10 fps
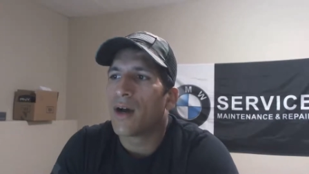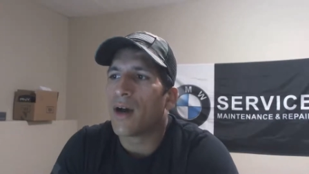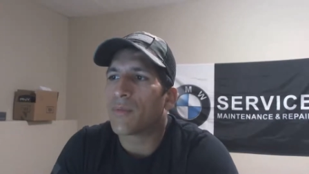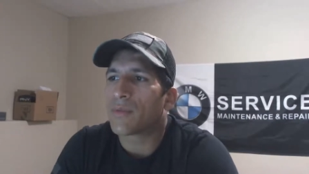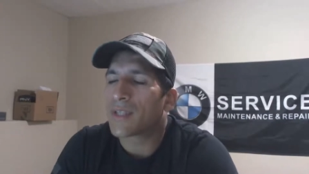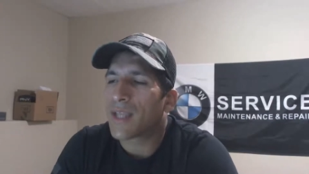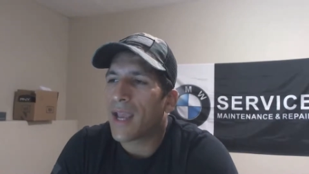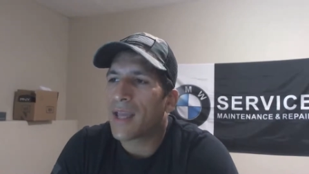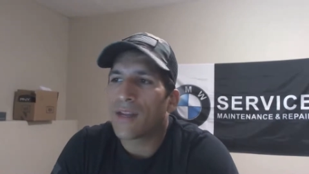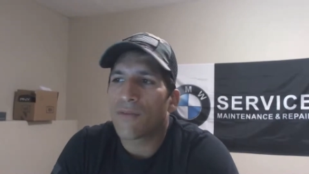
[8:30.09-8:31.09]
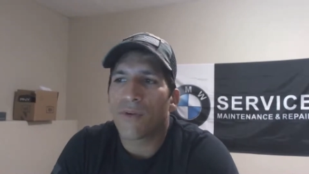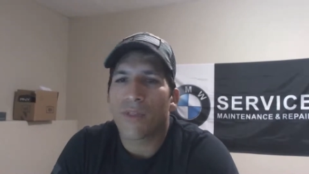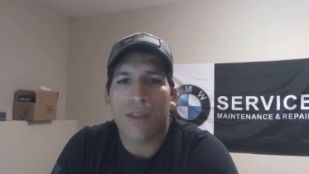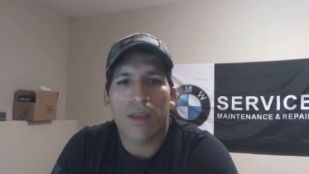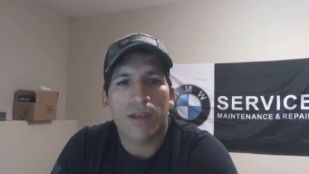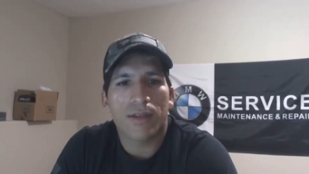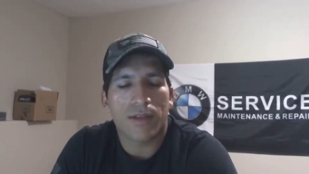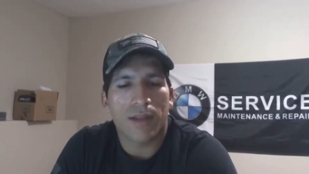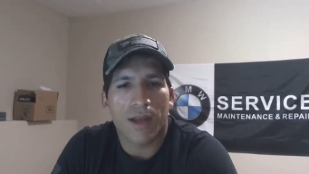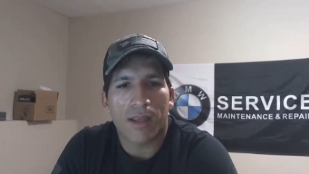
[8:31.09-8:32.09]
I'm scanning for things
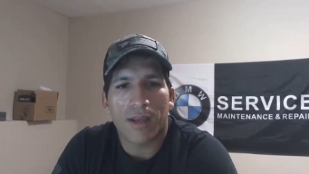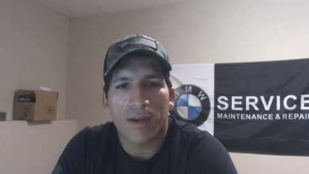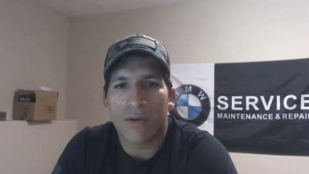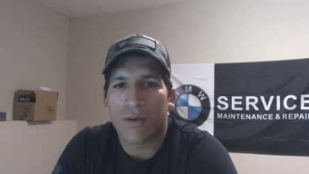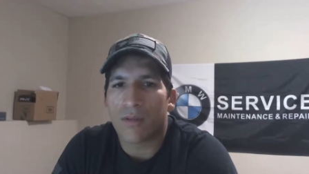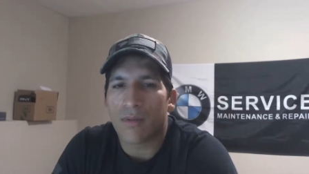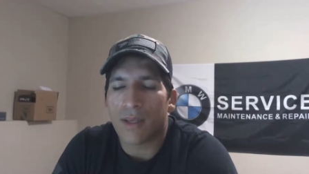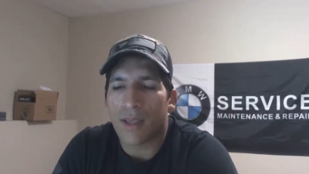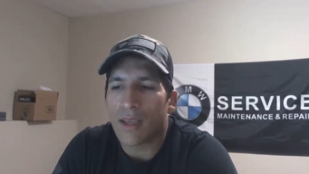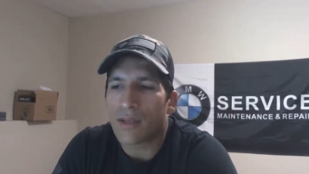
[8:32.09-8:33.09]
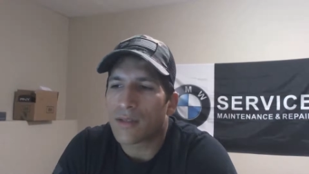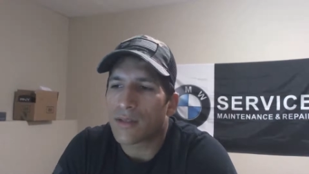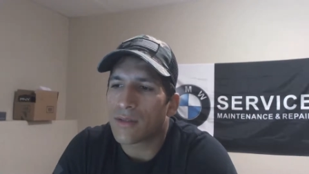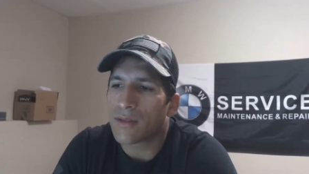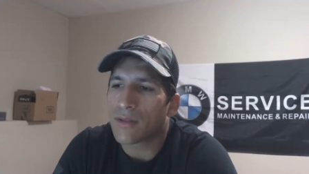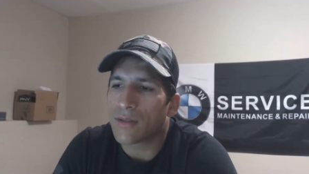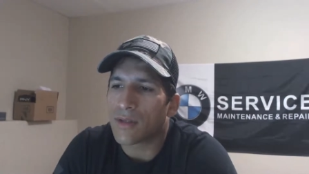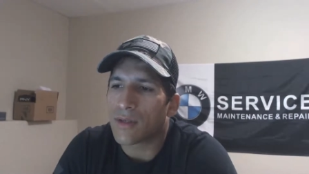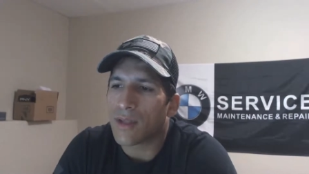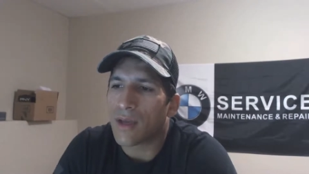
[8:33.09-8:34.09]
and I get no communications,
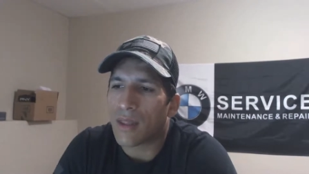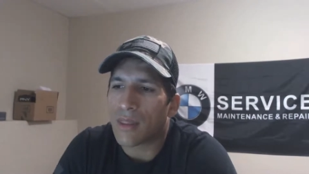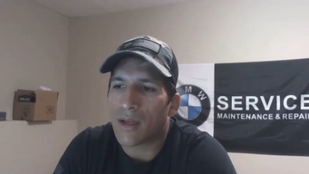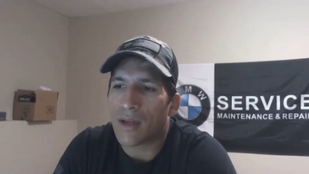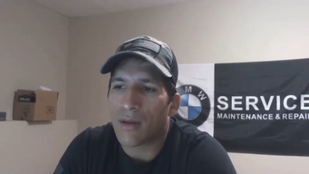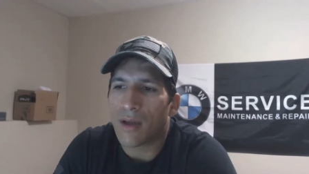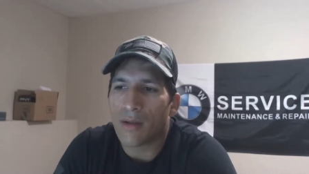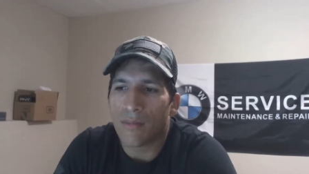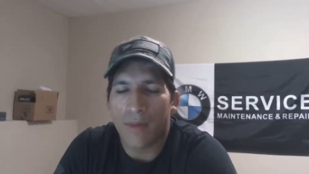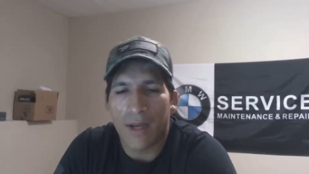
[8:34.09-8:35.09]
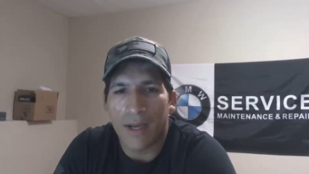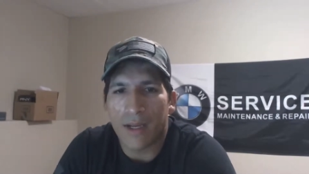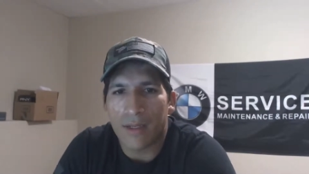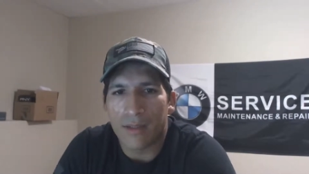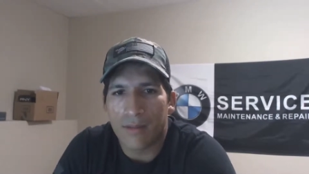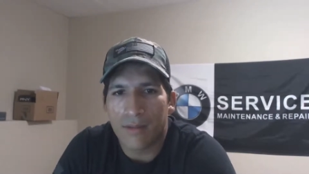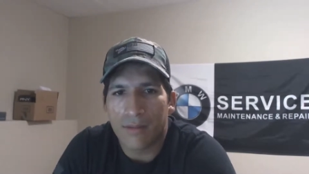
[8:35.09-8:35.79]
and I thought I had a bad